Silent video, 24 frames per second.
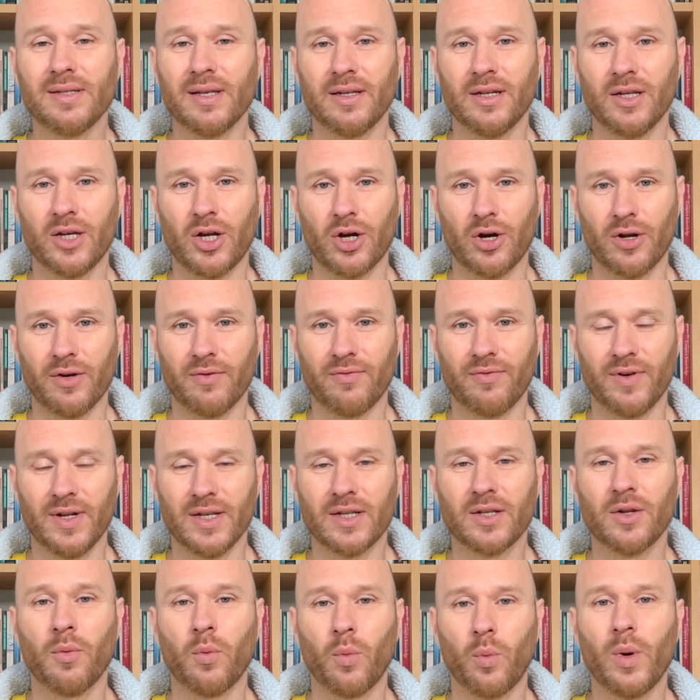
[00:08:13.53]
any
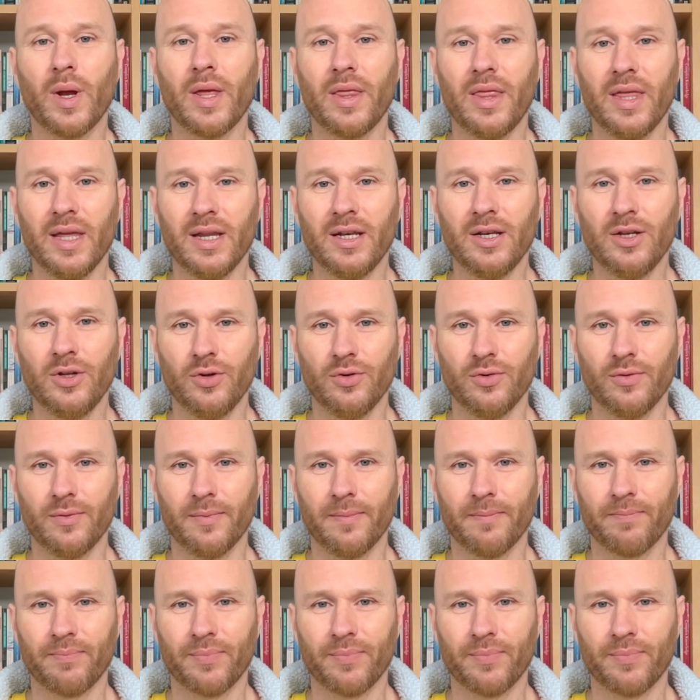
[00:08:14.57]
conflict within you.